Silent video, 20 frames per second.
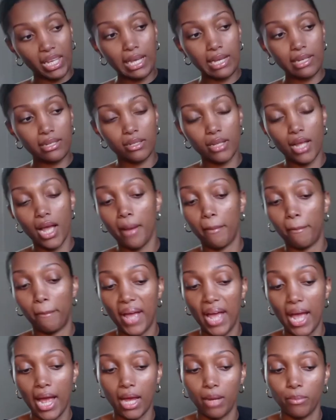It's not
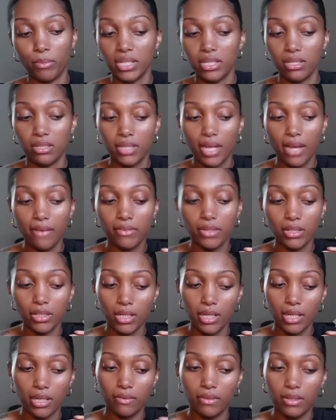bad, but it's
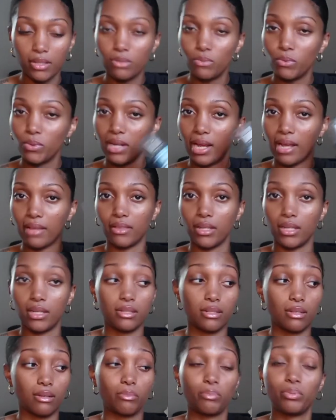definitely this one I
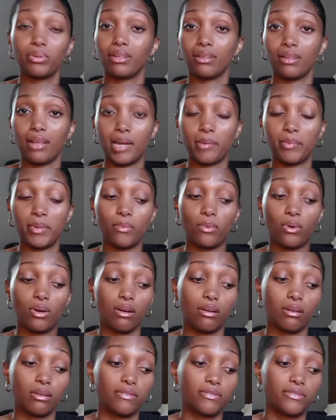think is gonna put a lot of people
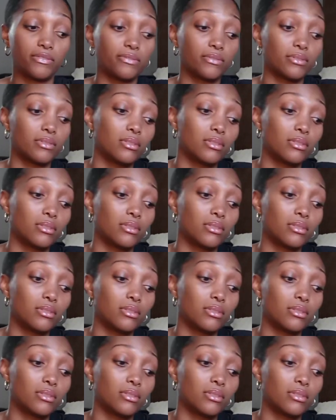off.